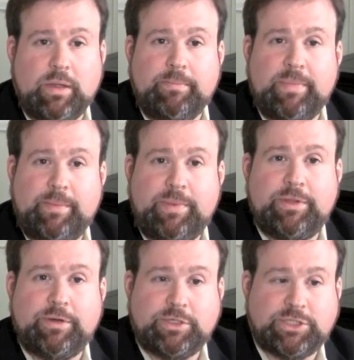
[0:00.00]
Maybe
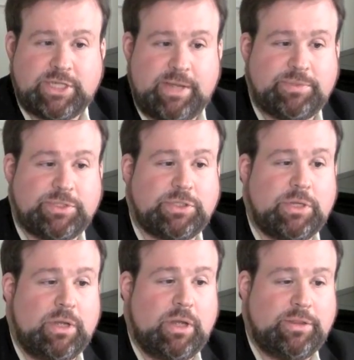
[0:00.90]
there are steps
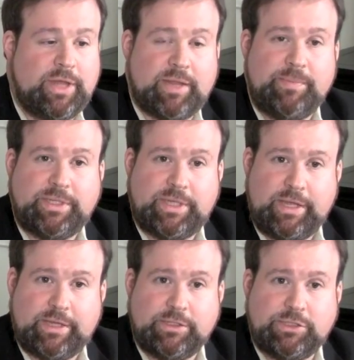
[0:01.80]
that can be
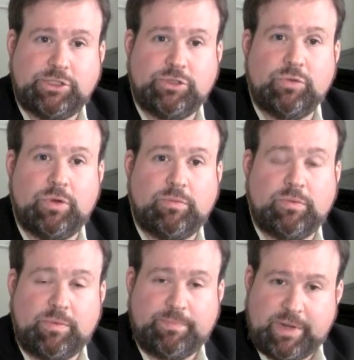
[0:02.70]
taken to
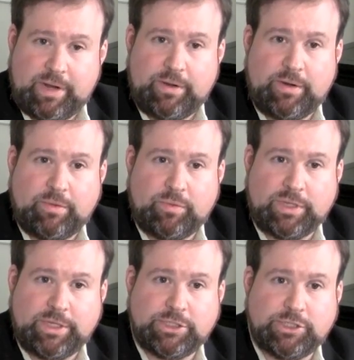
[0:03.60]
repair a
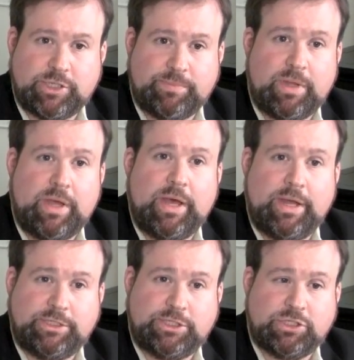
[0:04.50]
relationship and
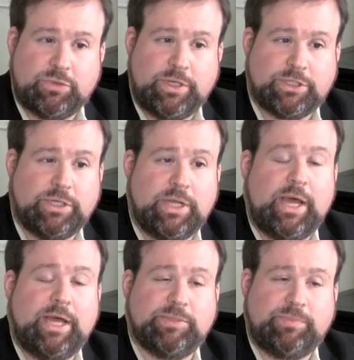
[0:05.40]
a situation
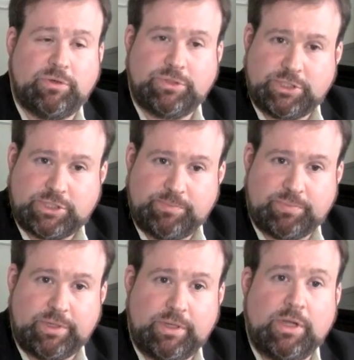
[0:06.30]
as opposed to
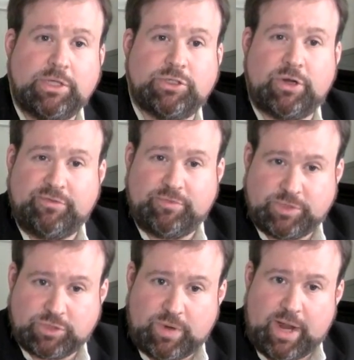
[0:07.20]
simply starting from
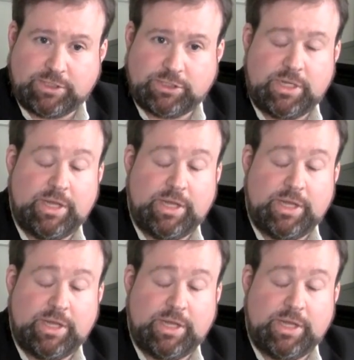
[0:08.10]
scratch.